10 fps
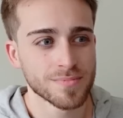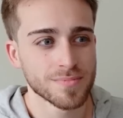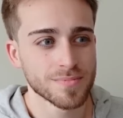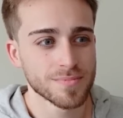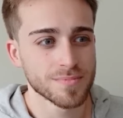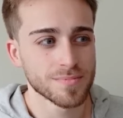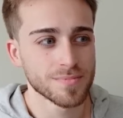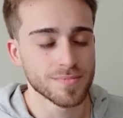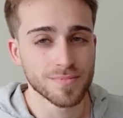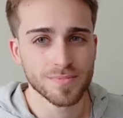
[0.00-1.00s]

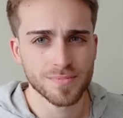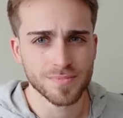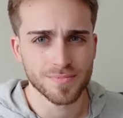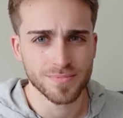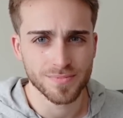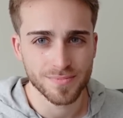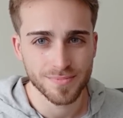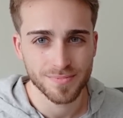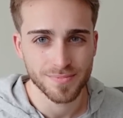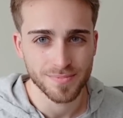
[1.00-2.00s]

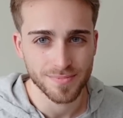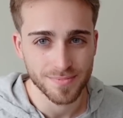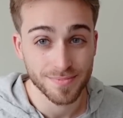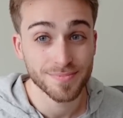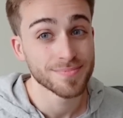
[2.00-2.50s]
[no speech]